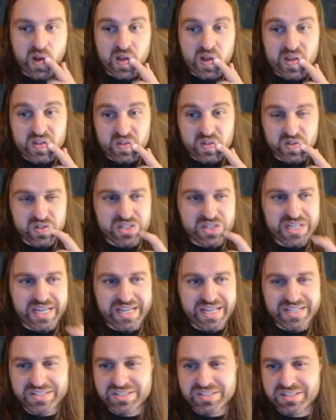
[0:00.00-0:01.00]
So she
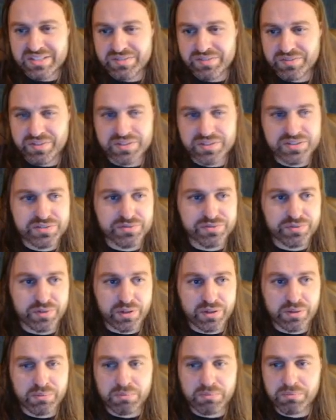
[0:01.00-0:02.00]
has defense
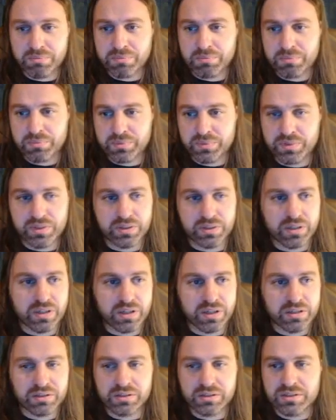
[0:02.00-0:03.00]
from the
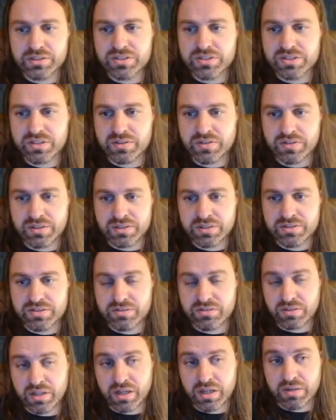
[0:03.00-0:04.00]
gauntlets and this,
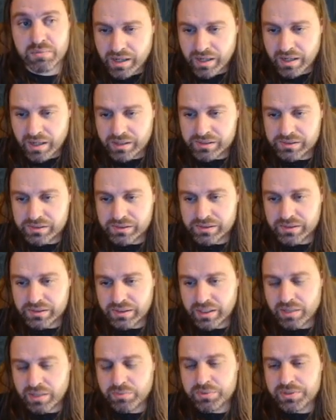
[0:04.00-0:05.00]
okay.
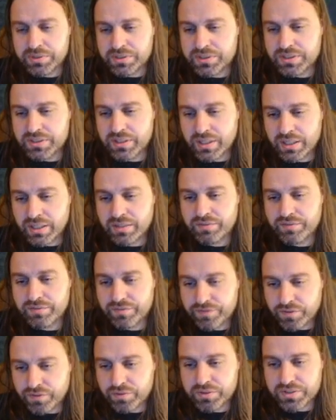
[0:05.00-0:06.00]
I would not
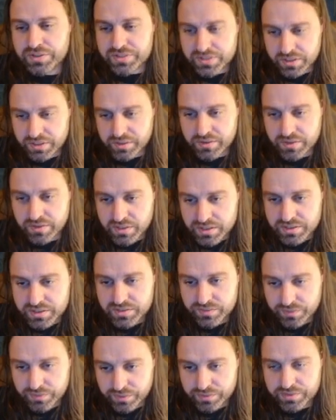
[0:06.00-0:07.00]
focus on this
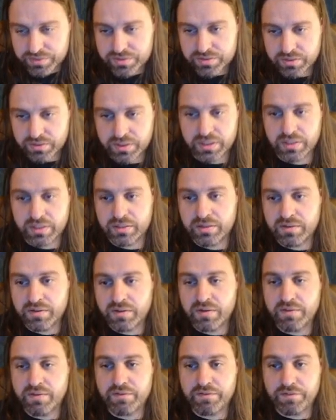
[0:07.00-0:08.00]
first, okay?
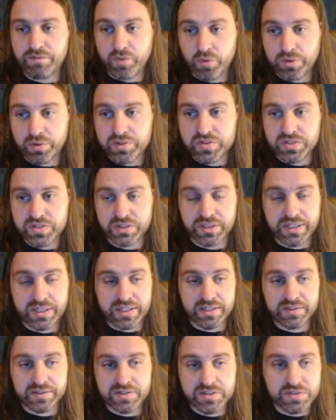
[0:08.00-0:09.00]
Focus on
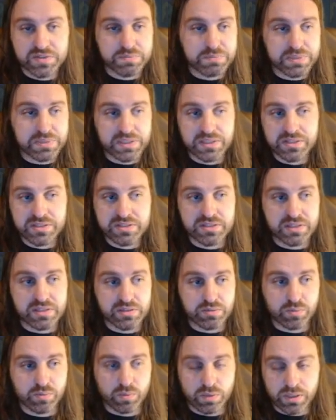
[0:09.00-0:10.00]
getting the speeds that
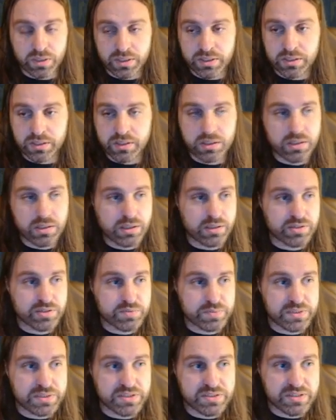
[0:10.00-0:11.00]
you want,
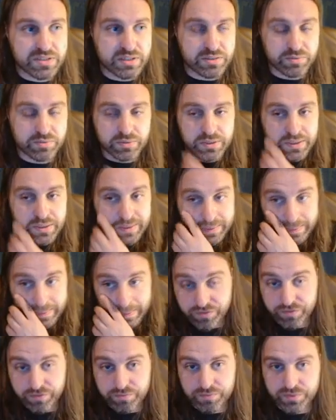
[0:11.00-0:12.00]
speeds that you need
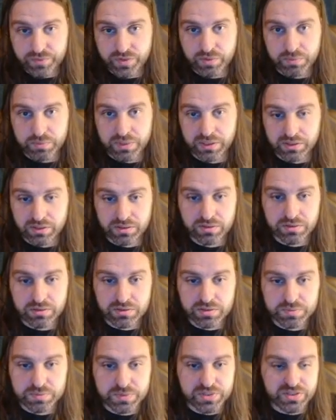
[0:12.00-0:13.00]
to make
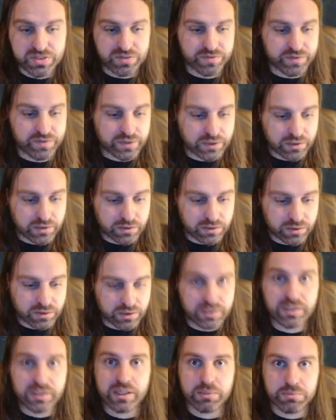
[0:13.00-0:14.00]
specific
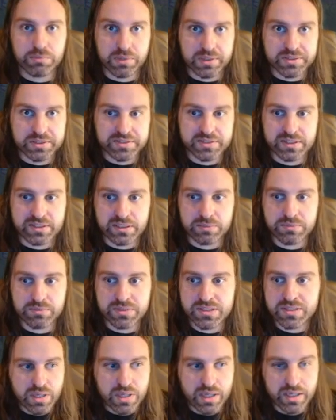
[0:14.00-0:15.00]
clan boss
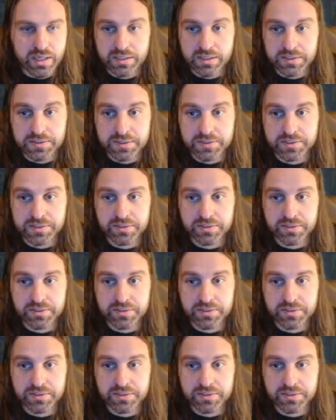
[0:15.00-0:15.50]
teams, and